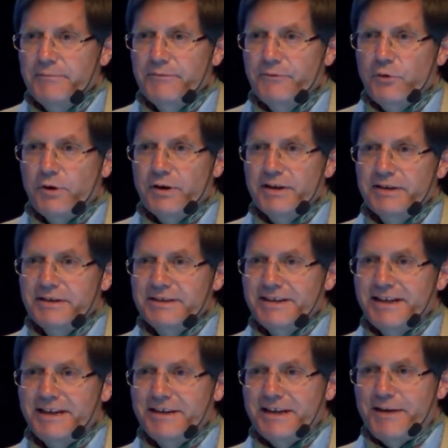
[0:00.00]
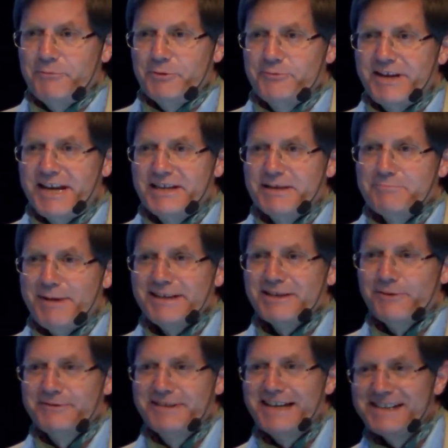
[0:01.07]
for, I would say, the
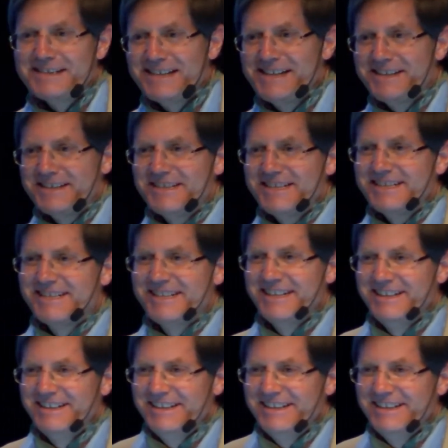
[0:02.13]
mother of sickle cell disease